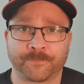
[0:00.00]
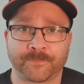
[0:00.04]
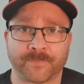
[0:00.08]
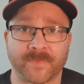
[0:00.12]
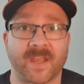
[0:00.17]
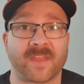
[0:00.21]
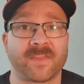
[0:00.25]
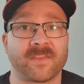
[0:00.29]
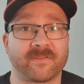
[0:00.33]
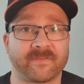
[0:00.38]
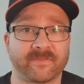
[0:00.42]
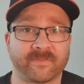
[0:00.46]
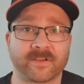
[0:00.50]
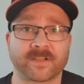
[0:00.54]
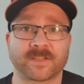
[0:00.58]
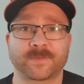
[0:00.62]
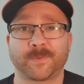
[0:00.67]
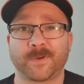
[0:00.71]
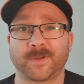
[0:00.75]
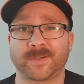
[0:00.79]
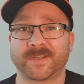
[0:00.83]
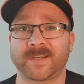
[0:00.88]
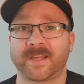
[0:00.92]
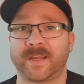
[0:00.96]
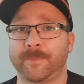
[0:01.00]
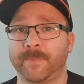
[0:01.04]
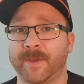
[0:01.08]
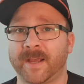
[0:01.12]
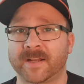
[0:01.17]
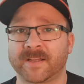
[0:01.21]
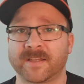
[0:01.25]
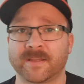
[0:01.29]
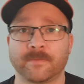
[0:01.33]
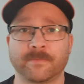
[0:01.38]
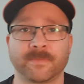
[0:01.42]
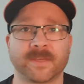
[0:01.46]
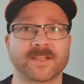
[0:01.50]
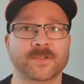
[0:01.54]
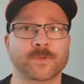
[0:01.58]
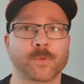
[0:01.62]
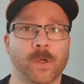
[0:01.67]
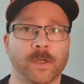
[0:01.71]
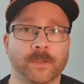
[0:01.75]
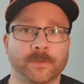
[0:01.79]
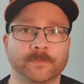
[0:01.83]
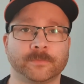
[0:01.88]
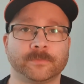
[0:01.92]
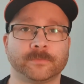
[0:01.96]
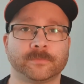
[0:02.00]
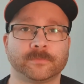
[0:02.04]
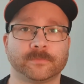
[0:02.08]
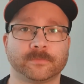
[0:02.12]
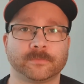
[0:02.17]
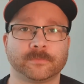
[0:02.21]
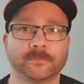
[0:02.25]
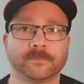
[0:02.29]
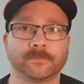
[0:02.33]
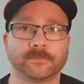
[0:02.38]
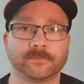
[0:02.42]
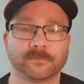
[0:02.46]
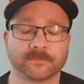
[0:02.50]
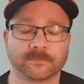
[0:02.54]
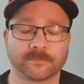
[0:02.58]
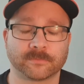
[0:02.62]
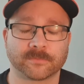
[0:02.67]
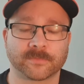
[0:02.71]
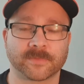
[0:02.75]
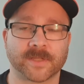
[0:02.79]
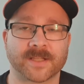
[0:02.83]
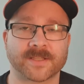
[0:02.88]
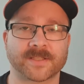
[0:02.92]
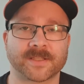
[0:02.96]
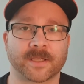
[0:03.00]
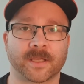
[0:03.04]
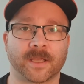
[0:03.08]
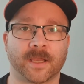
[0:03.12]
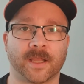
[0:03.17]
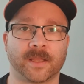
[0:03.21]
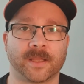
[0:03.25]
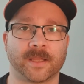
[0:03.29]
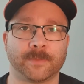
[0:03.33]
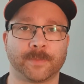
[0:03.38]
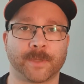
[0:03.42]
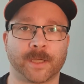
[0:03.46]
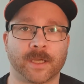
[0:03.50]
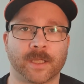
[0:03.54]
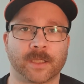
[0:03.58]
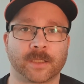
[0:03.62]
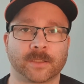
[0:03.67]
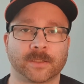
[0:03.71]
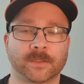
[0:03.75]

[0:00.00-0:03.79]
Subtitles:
And the first person to get back to them, guess what? That's the card they're buying.